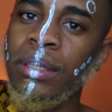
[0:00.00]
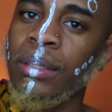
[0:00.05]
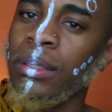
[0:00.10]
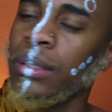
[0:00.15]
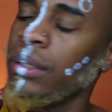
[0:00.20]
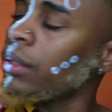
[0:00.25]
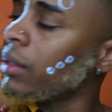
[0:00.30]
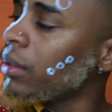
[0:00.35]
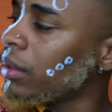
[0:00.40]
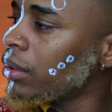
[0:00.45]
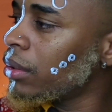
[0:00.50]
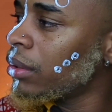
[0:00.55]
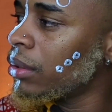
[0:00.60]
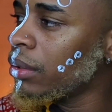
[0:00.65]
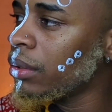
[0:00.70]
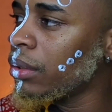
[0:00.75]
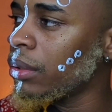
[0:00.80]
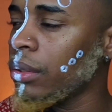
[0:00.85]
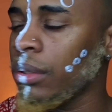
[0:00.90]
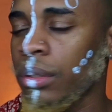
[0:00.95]
and
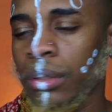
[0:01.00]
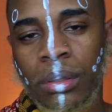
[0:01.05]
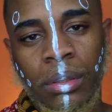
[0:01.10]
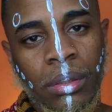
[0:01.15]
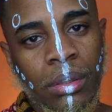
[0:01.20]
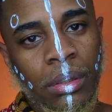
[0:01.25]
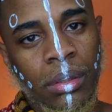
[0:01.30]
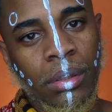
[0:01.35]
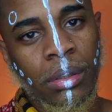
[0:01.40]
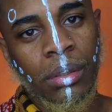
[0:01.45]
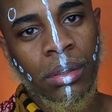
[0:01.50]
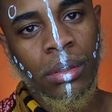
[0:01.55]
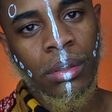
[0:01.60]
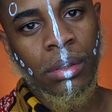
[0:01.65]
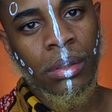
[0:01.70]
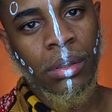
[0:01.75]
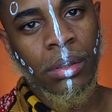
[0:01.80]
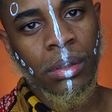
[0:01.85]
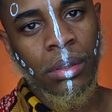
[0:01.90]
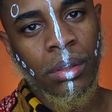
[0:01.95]

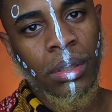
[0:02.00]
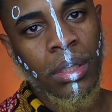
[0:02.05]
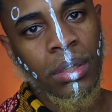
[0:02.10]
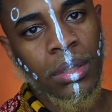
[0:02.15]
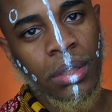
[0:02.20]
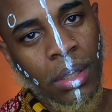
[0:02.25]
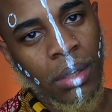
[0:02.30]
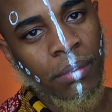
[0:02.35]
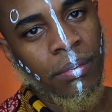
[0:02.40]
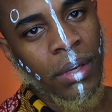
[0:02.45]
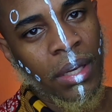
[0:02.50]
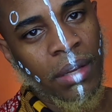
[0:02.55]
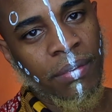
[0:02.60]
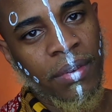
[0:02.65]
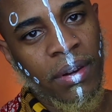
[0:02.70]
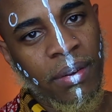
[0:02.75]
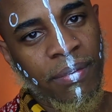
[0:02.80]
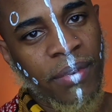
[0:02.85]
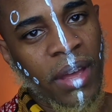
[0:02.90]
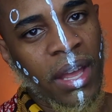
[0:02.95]
this nigga really
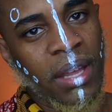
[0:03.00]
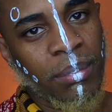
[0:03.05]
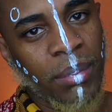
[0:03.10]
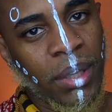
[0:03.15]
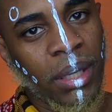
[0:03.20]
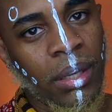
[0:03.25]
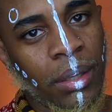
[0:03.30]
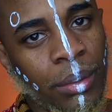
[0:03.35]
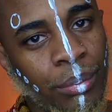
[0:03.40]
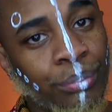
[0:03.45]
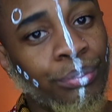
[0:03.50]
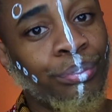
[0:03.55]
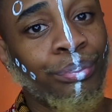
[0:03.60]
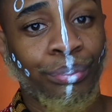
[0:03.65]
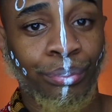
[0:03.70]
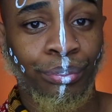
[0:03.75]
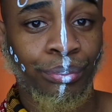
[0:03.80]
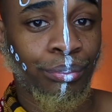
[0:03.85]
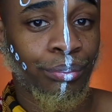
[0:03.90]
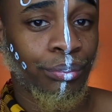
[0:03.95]
finna fight me?
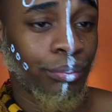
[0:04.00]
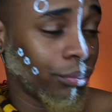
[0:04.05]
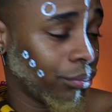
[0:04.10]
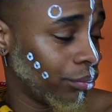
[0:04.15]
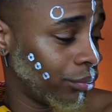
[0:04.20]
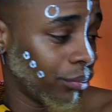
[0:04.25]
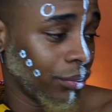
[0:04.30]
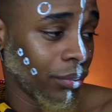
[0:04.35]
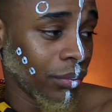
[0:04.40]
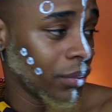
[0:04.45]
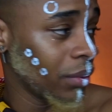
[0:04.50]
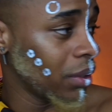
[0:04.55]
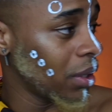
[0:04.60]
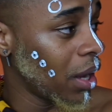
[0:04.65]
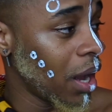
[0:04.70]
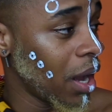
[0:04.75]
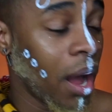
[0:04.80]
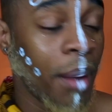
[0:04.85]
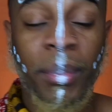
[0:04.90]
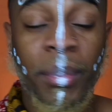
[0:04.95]

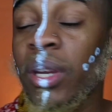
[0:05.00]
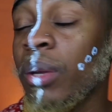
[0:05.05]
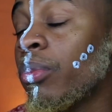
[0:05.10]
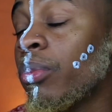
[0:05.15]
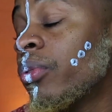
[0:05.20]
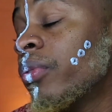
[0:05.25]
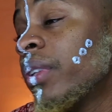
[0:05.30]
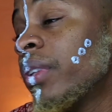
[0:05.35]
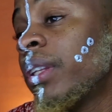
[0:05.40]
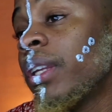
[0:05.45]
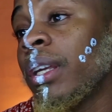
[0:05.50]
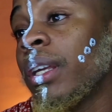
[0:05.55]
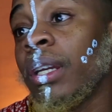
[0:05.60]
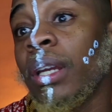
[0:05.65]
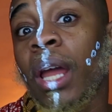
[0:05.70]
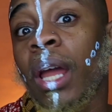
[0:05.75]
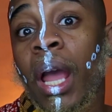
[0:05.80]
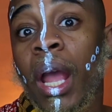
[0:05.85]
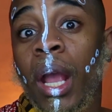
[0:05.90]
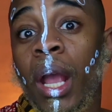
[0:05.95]
I'm in a movie theater
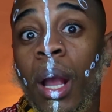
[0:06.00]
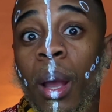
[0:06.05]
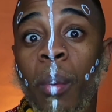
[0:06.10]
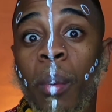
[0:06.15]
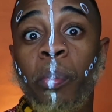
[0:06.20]
like,